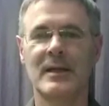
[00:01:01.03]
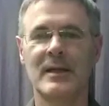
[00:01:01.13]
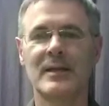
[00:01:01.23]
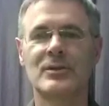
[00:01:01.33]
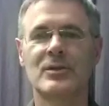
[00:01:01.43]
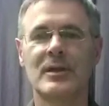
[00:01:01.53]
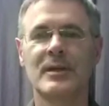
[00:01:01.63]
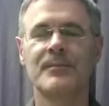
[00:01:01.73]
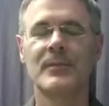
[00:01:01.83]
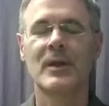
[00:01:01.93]

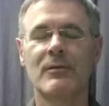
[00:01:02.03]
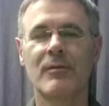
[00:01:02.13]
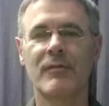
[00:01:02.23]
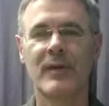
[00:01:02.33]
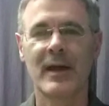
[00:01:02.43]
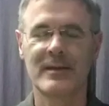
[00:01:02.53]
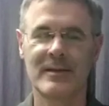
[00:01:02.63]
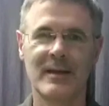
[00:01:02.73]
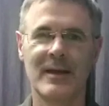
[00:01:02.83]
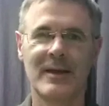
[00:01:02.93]
naturally reflect uh,